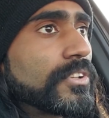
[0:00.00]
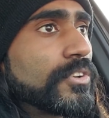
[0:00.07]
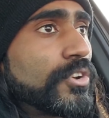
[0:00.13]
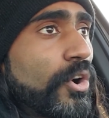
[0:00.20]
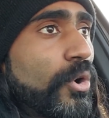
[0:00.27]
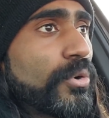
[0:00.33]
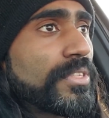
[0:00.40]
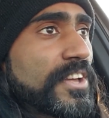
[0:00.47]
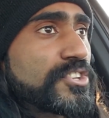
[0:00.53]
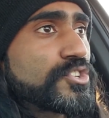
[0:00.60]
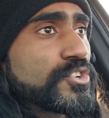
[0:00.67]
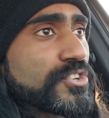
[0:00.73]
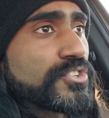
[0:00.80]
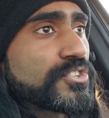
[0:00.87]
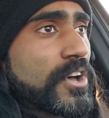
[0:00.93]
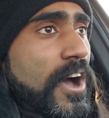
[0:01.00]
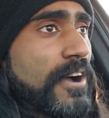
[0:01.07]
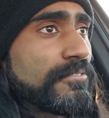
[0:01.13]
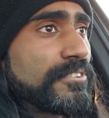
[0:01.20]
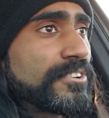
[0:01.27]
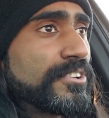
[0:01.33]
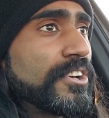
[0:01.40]
Know that you're
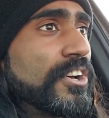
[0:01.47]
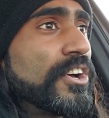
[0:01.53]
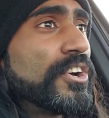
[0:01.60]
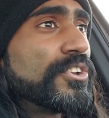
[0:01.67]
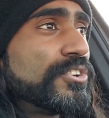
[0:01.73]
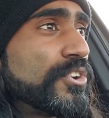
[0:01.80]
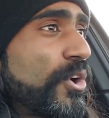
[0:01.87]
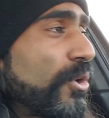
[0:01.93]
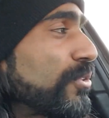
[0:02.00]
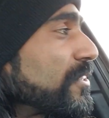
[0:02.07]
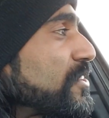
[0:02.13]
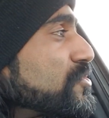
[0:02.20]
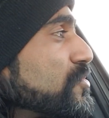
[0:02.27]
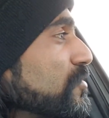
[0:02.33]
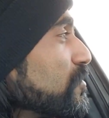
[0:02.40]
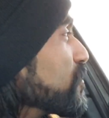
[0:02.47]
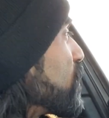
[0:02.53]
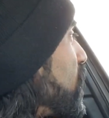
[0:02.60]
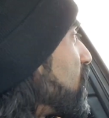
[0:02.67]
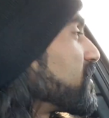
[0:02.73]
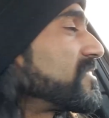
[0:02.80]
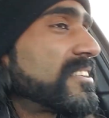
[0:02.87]
sovereign. Know that you've
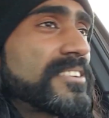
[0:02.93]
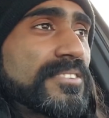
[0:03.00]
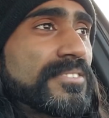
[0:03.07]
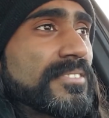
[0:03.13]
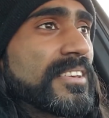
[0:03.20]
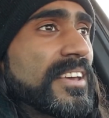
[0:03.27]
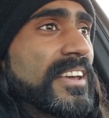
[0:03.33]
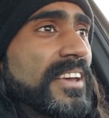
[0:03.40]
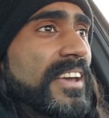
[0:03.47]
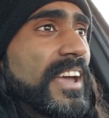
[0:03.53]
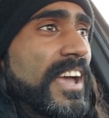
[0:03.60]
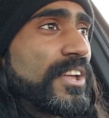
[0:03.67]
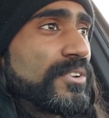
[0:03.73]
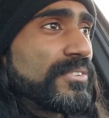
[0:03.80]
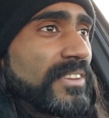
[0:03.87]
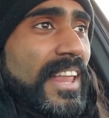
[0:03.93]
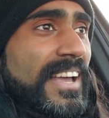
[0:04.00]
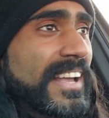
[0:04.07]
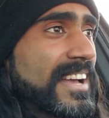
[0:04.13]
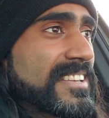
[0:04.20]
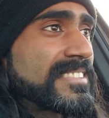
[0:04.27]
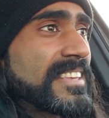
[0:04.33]
got this. And
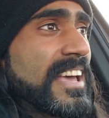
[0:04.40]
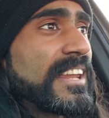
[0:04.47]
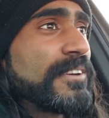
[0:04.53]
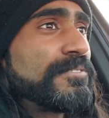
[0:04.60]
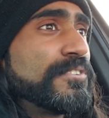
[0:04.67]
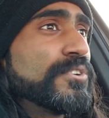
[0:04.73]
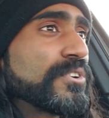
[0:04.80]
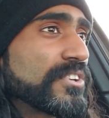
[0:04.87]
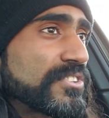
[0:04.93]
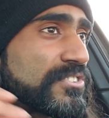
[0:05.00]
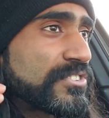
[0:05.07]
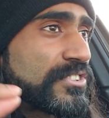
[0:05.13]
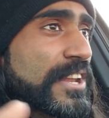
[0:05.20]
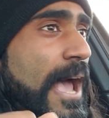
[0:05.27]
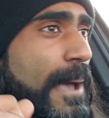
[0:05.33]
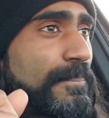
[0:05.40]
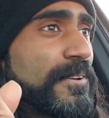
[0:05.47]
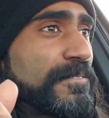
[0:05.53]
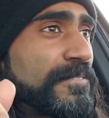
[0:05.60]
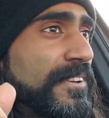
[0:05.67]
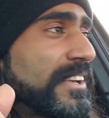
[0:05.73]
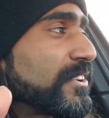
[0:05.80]
like I said, if you could snap
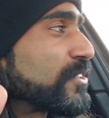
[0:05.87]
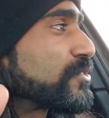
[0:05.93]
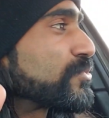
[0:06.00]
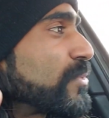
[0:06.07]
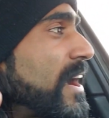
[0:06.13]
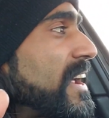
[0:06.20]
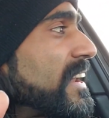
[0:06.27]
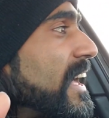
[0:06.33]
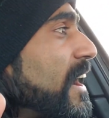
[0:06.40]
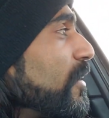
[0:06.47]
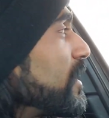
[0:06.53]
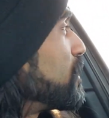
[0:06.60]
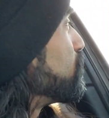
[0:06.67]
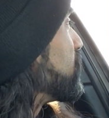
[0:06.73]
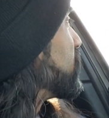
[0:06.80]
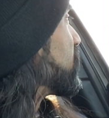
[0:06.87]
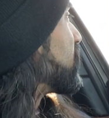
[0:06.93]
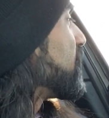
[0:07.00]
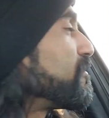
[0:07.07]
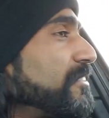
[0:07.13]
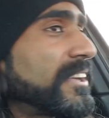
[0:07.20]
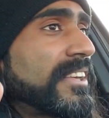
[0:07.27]
your fingers right now and be
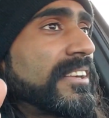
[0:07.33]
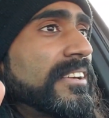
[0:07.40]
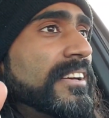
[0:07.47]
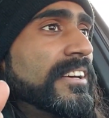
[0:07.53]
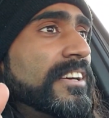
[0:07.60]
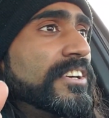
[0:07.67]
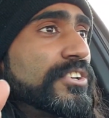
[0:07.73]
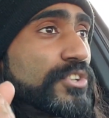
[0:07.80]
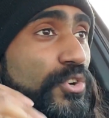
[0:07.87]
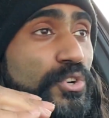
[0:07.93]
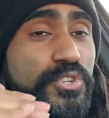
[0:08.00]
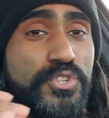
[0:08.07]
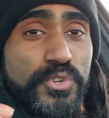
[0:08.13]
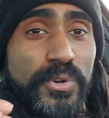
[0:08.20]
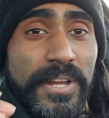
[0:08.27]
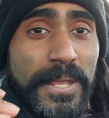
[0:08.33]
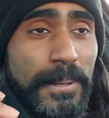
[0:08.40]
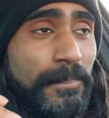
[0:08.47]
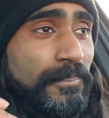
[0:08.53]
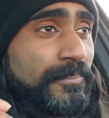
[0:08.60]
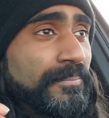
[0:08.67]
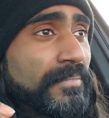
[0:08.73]
living your
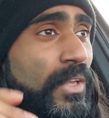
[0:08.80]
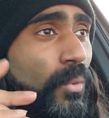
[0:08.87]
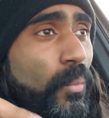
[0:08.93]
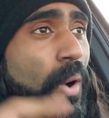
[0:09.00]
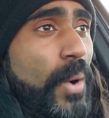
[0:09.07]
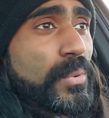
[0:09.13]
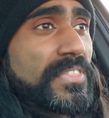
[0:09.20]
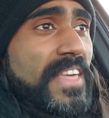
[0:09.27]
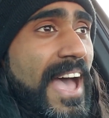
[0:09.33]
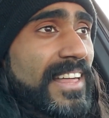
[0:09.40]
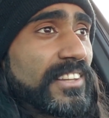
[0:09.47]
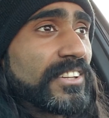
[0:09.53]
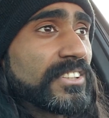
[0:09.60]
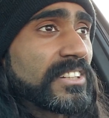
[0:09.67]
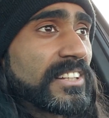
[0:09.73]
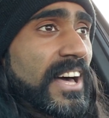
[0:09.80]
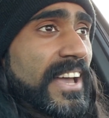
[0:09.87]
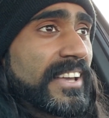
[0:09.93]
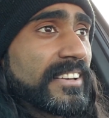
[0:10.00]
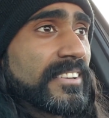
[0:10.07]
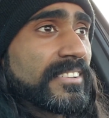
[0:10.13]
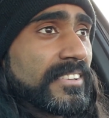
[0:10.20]
dream, what would that look like?